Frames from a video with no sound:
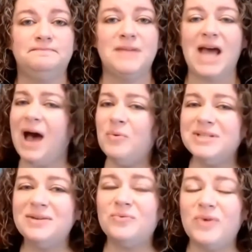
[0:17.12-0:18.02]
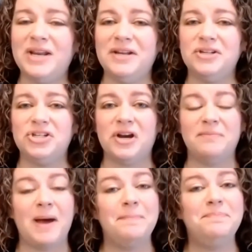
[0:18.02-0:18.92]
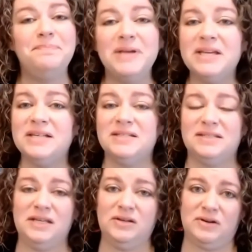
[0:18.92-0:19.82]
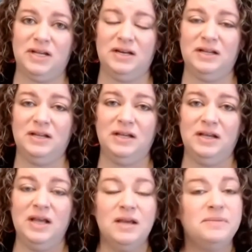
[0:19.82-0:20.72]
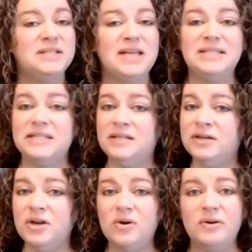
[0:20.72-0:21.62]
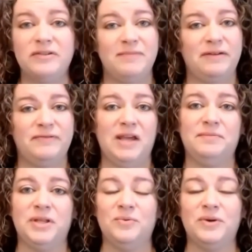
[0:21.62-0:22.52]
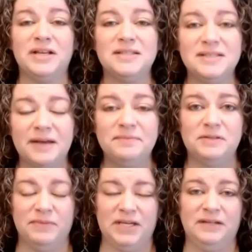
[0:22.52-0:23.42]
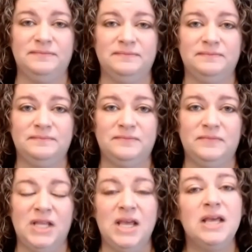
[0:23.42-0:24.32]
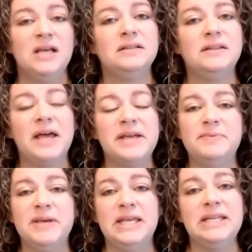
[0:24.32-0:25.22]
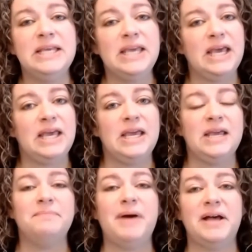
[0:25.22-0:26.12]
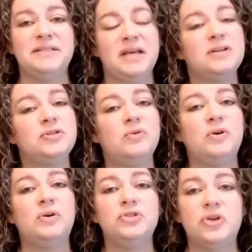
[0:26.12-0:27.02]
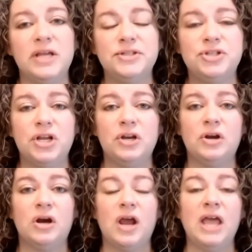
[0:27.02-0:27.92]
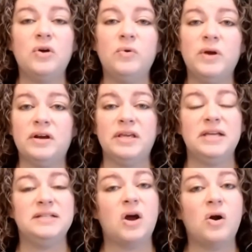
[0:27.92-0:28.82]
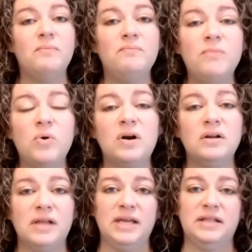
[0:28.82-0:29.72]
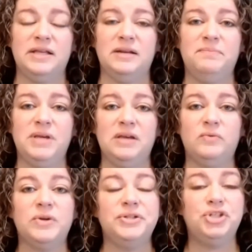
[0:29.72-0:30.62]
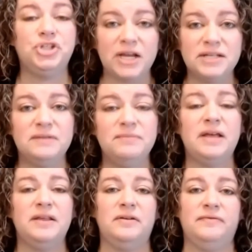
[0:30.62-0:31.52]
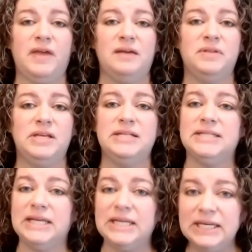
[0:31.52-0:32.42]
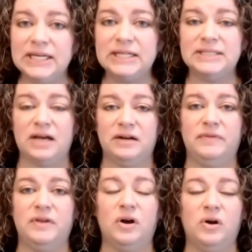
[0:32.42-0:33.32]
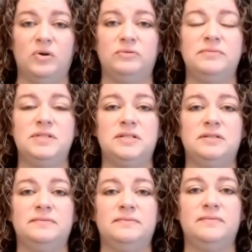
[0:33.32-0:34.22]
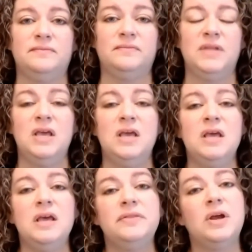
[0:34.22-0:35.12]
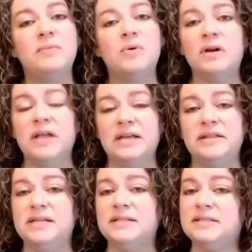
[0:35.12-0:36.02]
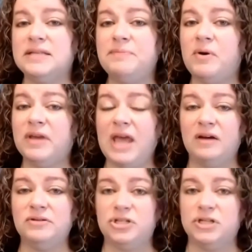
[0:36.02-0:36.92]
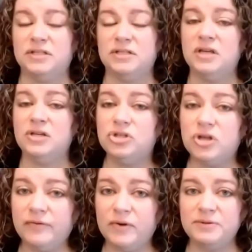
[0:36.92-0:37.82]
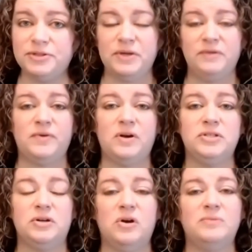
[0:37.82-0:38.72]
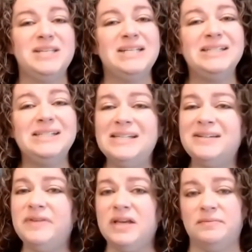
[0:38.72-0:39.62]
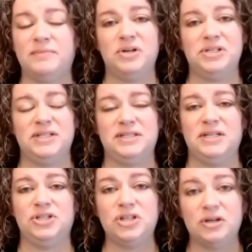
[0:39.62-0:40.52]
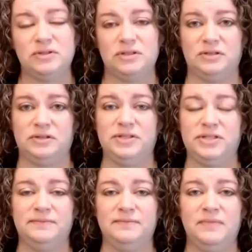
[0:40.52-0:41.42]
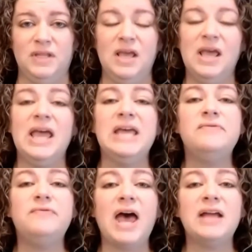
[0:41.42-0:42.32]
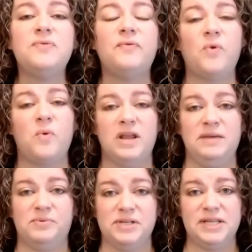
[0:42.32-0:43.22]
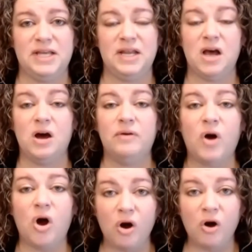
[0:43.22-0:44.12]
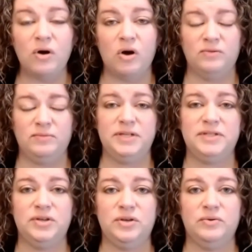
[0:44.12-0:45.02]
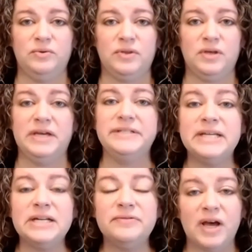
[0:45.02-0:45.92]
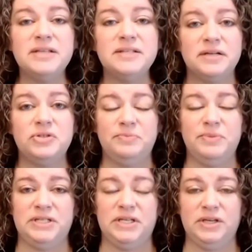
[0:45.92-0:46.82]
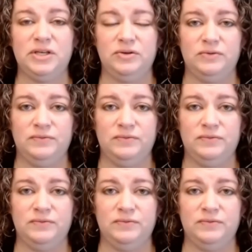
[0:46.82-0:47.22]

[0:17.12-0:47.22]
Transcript: I wasn't ready to share my biggest secret because I didn't know if my family would accept me. Lesbian, gay, bisexual, transgender, and queer kids are more likely to be rejected by their families and kicked out of their homes. They're more likely to sleep on couches, shuffle between foster homes, and live in emergency shelters. In fact, 40% of all homeless youth identify as LGBTQ.